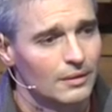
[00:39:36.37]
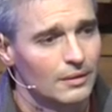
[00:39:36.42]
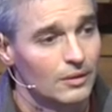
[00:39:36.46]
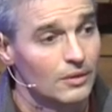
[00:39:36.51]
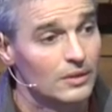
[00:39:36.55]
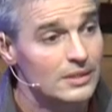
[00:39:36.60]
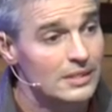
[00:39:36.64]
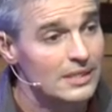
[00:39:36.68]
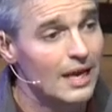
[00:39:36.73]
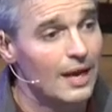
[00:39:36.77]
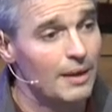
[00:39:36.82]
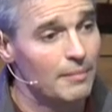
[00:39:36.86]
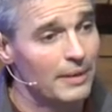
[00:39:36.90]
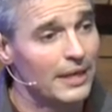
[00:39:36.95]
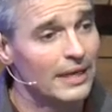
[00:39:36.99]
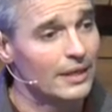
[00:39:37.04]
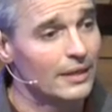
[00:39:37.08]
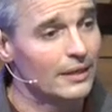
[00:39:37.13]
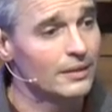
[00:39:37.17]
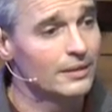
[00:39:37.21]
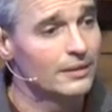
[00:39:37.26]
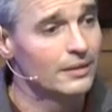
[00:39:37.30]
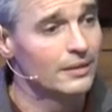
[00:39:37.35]
who has not
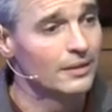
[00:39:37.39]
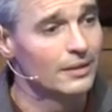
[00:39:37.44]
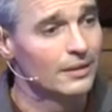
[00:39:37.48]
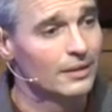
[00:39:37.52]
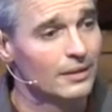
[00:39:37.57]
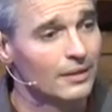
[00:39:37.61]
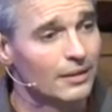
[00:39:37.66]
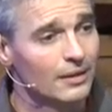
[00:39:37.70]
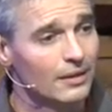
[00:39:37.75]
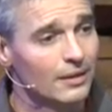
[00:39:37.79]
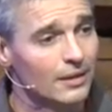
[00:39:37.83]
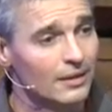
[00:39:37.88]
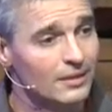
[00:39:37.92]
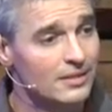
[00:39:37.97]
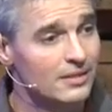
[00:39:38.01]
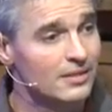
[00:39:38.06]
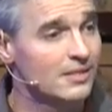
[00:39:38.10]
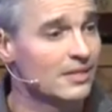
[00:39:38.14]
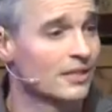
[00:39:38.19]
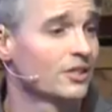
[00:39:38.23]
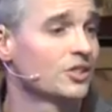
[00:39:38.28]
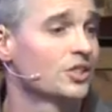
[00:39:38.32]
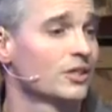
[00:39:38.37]
made a
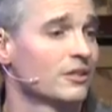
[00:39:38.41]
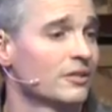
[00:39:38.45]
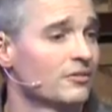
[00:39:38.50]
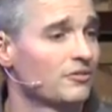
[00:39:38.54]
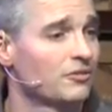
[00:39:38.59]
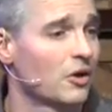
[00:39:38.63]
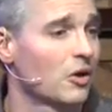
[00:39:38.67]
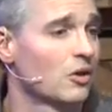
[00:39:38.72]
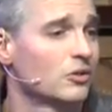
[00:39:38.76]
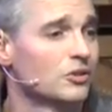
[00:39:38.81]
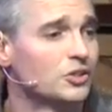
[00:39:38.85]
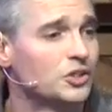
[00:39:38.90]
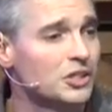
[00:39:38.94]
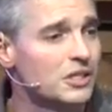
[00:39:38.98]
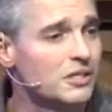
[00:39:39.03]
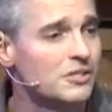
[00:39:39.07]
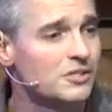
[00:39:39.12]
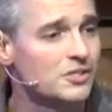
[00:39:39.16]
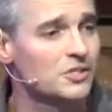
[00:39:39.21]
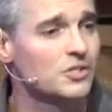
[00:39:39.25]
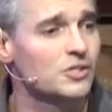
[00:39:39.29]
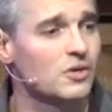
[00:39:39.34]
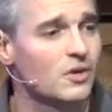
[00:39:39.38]
decision to follow
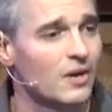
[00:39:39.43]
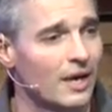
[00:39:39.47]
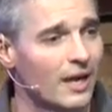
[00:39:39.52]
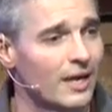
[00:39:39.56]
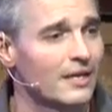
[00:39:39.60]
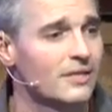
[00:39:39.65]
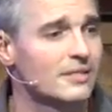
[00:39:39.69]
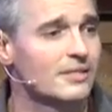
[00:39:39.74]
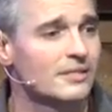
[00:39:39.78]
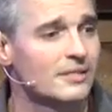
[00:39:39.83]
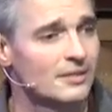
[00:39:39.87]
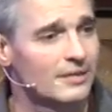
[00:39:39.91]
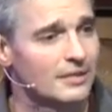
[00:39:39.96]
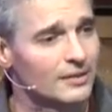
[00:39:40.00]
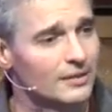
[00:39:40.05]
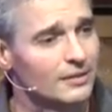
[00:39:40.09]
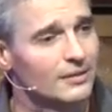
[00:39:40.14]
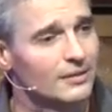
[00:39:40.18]
Jesus Christ.